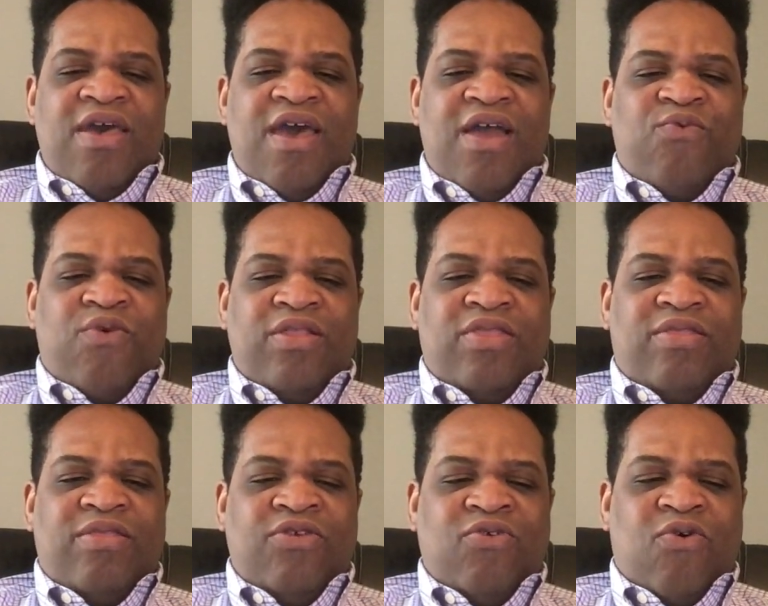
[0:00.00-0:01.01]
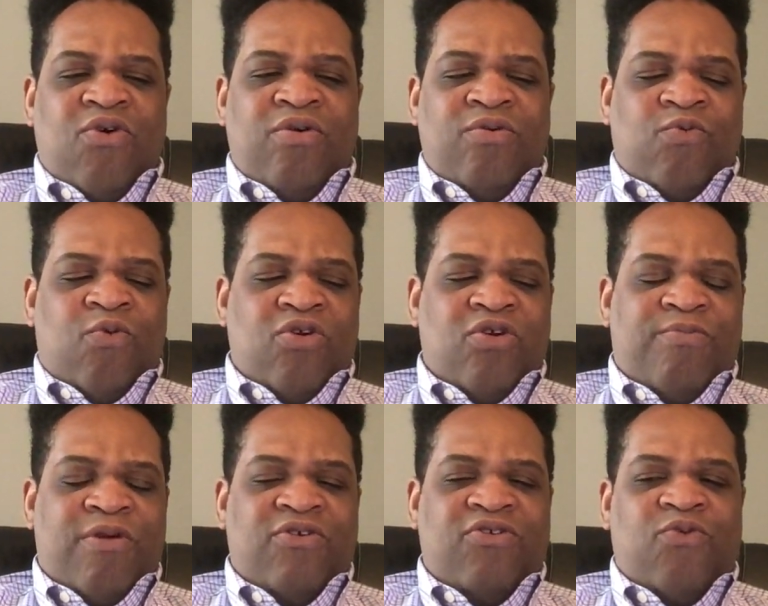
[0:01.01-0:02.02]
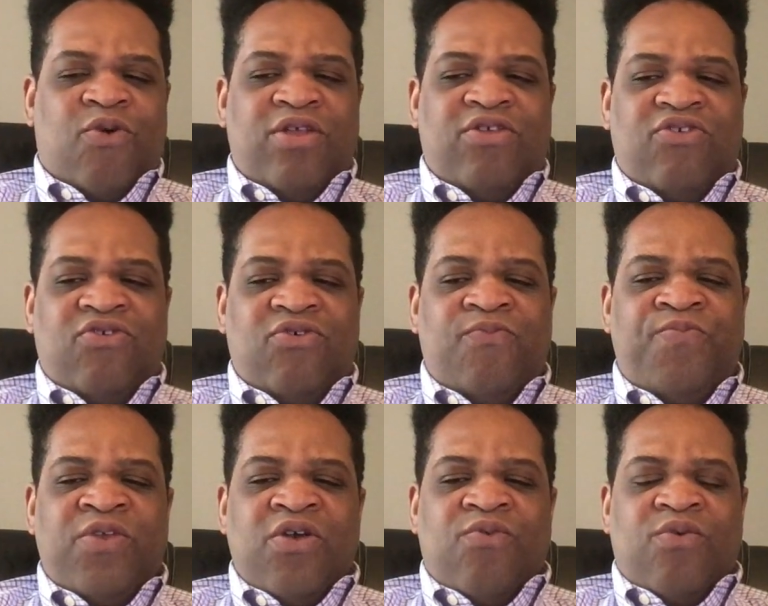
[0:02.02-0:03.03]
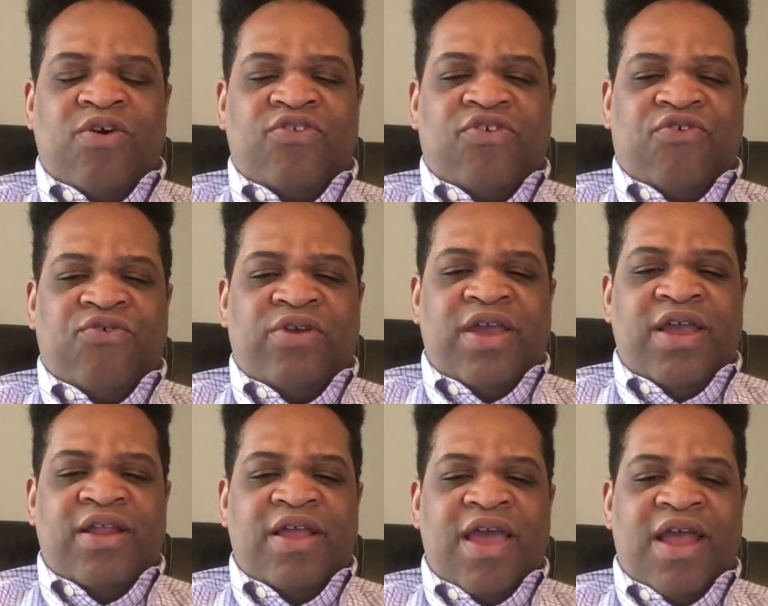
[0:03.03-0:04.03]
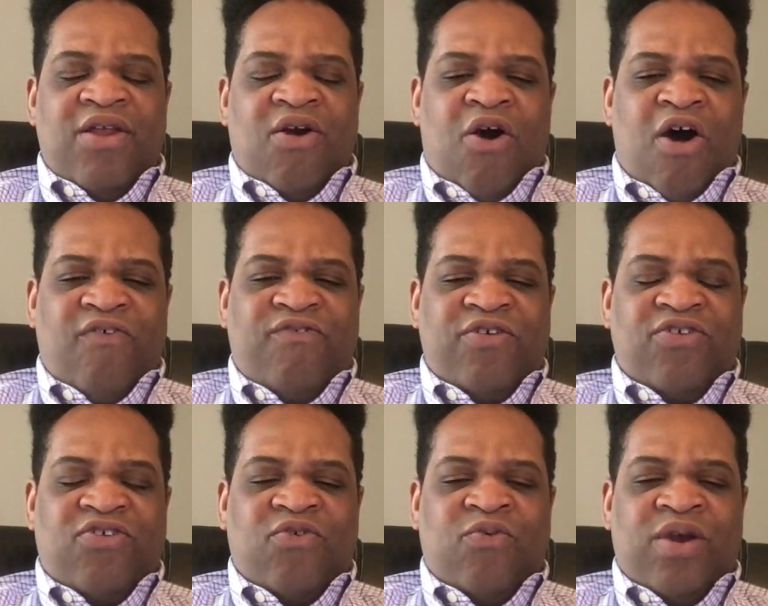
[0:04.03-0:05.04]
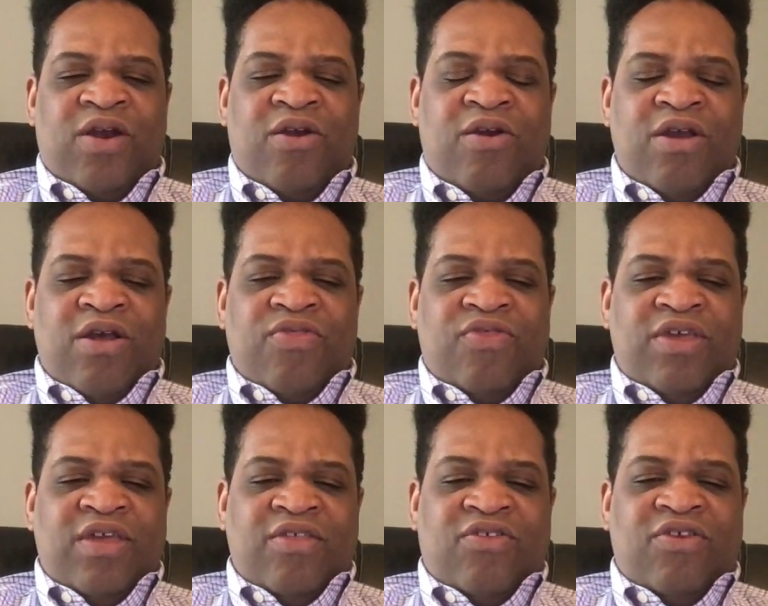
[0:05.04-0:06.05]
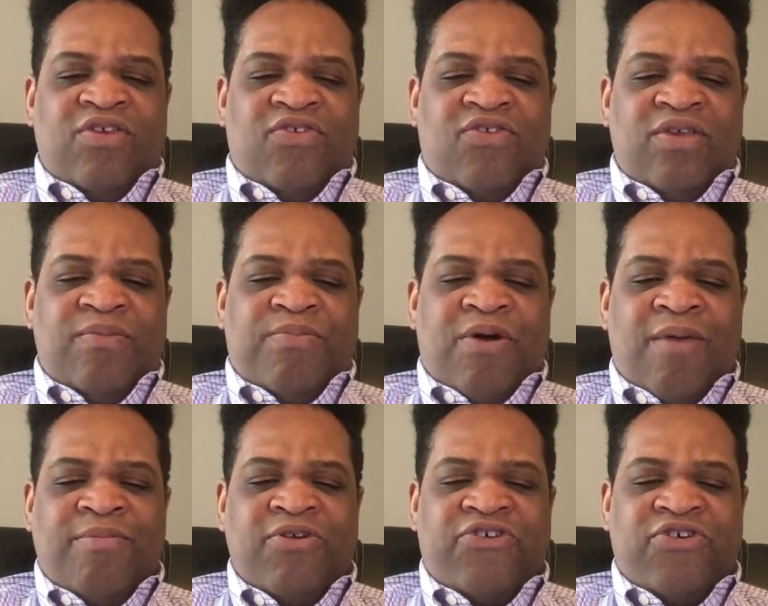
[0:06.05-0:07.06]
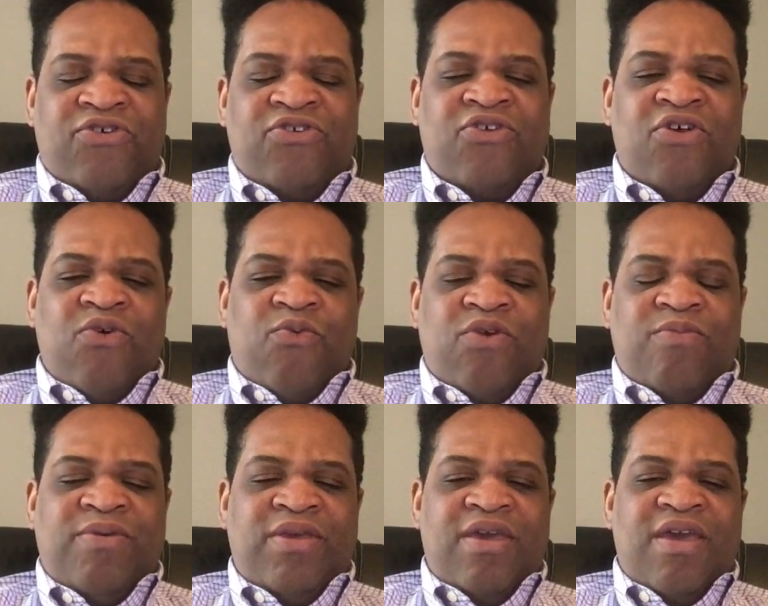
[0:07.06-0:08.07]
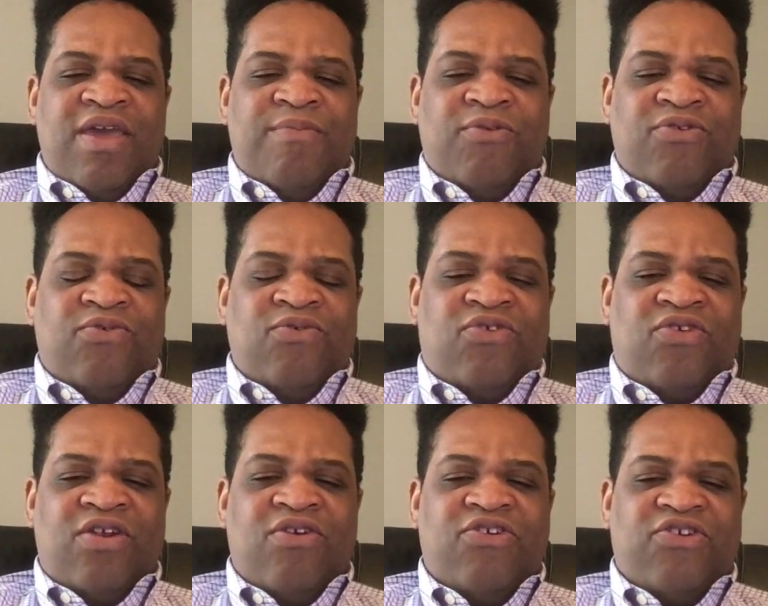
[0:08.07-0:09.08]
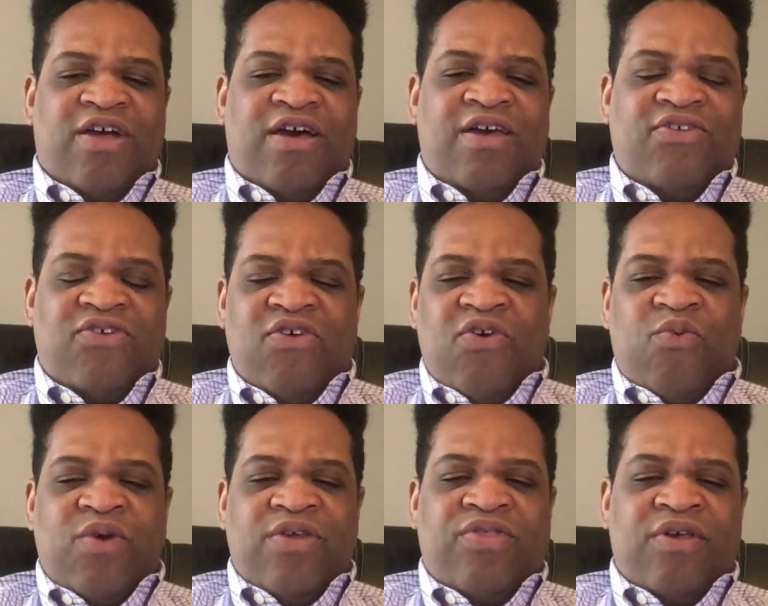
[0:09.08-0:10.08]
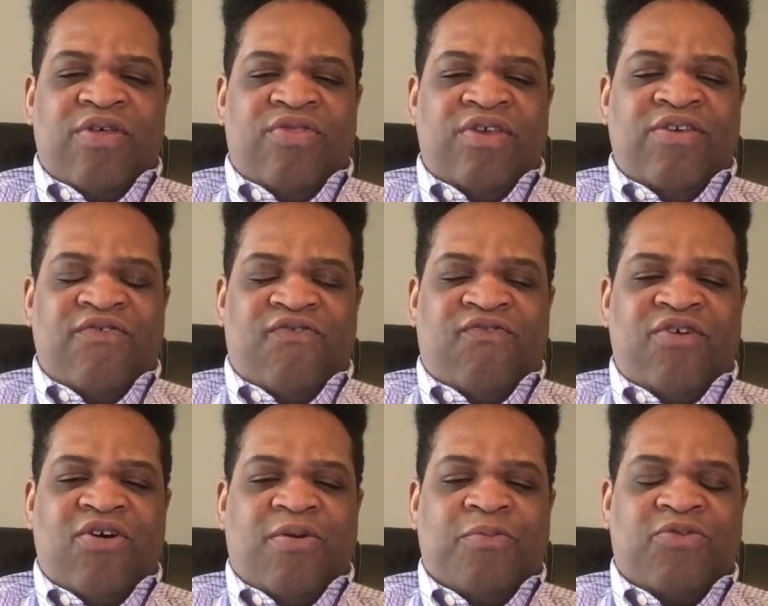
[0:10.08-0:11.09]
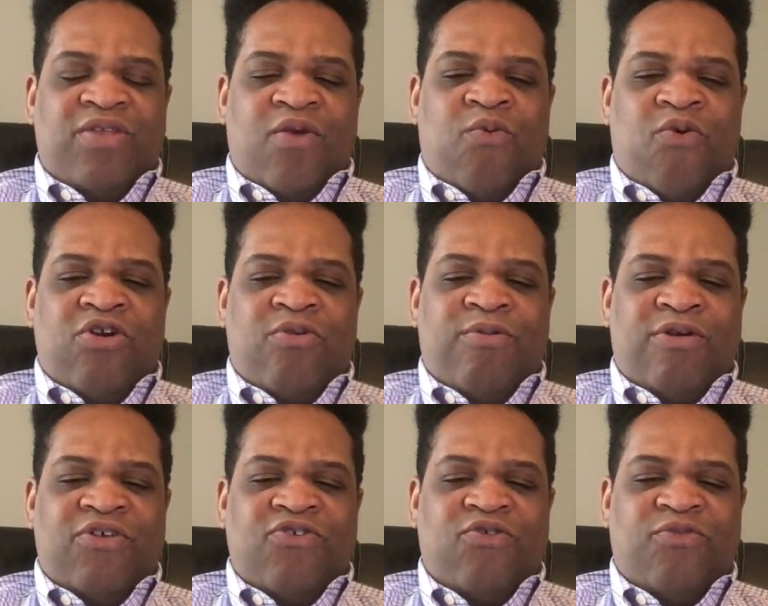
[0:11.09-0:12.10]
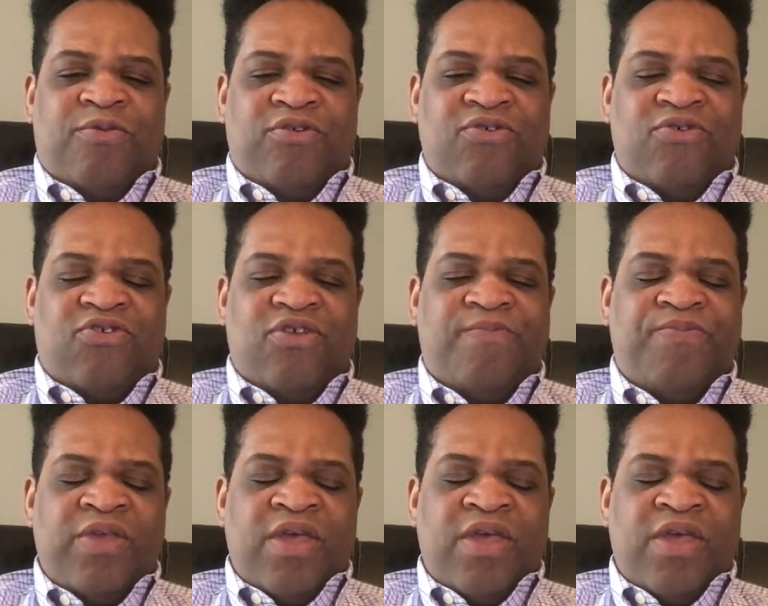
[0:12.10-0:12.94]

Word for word: and what your Warner Brothers wanted to do was create an office where the DC publishers would be able to synergize with the films that Warner Brothers was producing